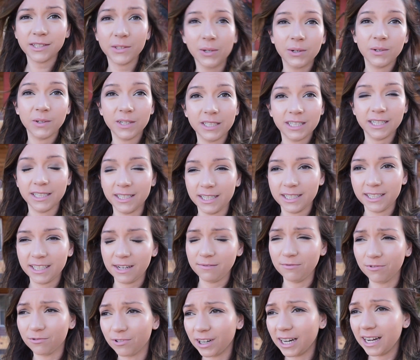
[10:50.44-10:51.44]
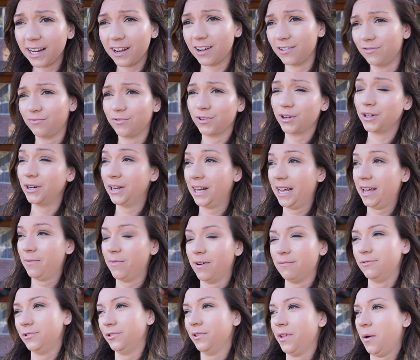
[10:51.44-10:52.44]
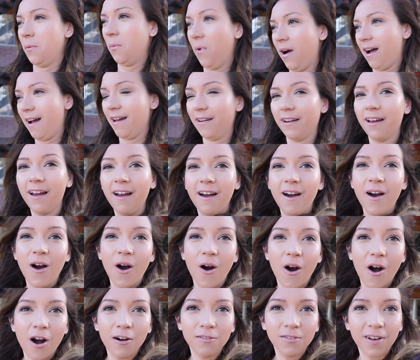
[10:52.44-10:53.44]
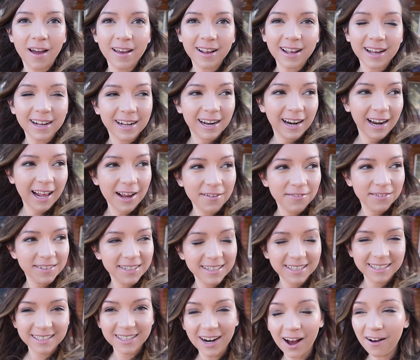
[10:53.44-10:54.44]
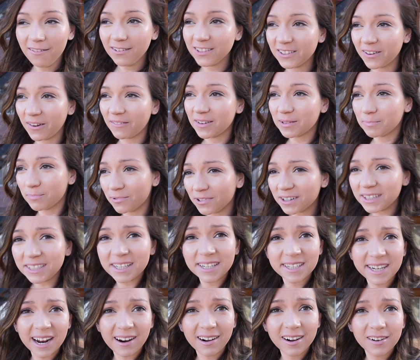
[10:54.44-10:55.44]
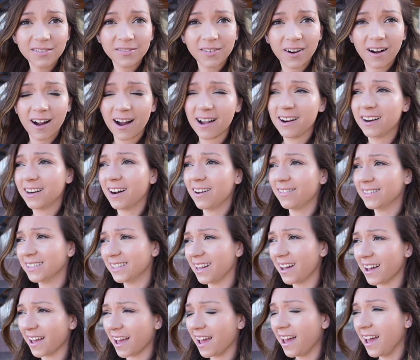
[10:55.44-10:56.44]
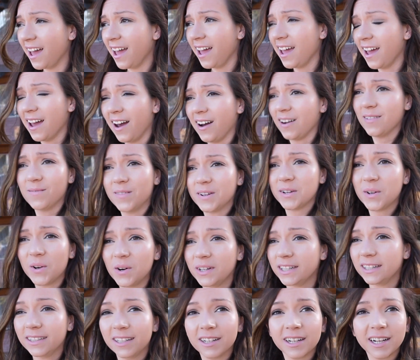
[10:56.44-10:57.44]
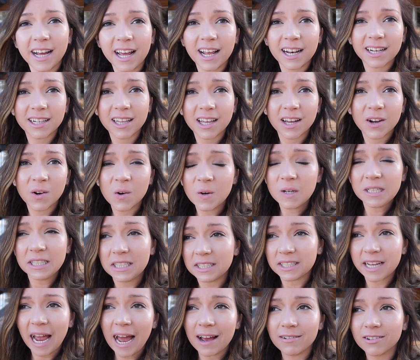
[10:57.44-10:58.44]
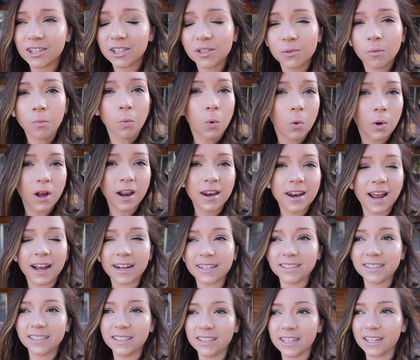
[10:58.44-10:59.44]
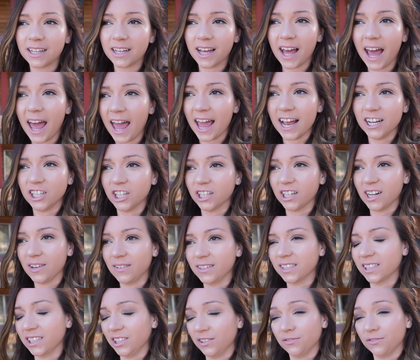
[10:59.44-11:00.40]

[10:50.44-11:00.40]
these horses that seemed really unruly, but I'm sure they weren't, off like cliffs and stuff, so it was pretty terrifying. And I was like, oh my god, and the, the horses kept just walking next to the edge and I was